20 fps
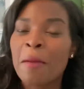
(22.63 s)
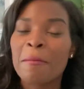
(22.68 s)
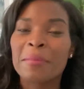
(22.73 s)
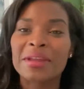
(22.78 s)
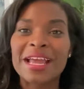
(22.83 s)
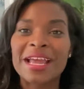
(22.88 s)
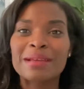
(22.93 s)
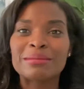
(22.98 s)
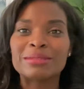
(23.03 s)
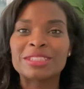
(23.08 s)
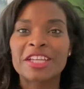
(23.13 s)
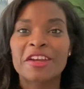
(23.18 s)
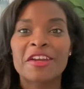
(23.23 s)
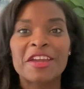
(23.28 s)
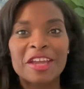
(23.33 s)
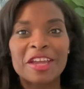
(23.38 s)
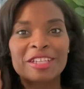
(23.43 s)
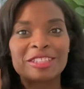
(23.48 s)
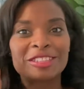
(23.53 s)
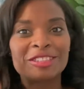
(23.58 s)
but I'm
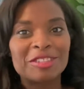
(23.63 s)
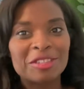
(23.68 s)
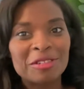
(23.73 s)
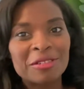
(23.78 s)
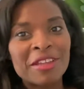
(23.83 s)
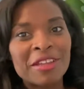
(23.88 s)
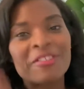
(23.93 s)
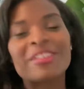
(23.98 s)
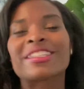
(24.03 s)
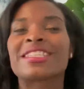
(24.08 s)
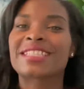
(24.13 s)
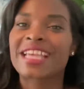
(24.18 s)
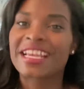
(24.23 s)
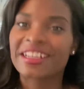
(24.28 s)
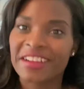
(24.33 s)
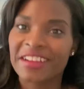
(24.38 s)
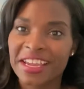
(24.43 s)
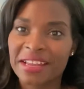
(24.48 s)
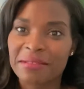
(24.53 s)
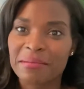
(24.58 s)
sharing two different
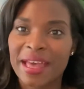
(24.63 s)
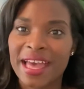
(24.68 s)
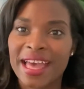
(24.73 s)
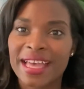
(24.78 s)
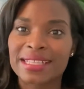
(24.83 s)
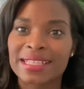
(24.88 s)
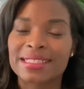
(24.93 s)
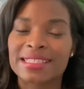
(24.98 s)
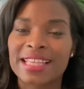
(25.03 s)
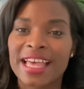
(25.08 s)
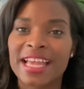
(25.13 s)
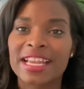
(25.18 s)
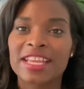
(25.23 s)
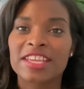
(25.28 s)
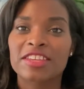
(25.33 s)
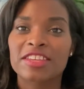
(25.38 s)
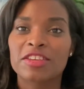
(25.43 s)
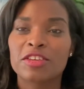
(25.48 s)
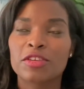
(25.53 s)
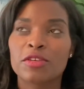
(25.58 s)
designer handbags that
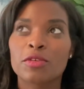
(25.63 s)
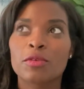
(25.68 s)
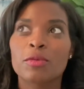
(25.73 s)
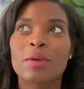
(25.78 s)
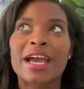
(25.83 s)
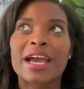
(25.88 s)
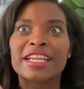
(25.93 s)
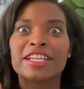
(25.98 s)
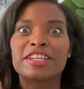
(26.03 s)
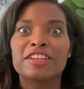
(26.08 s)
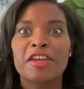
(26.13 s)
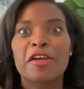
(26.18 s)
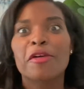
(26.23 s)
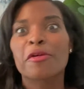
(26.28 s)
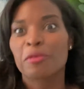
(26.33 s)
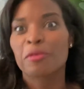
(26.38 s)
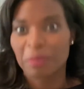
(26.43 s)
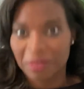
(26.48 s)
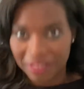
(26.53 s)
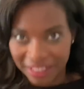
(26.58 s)
I
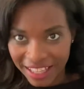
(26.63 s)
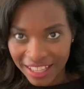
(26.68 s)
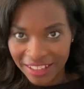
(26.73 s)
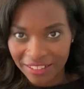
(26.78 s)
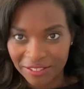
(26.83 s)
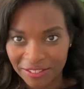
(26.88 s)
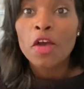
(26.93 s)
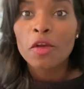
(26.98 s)
know will love.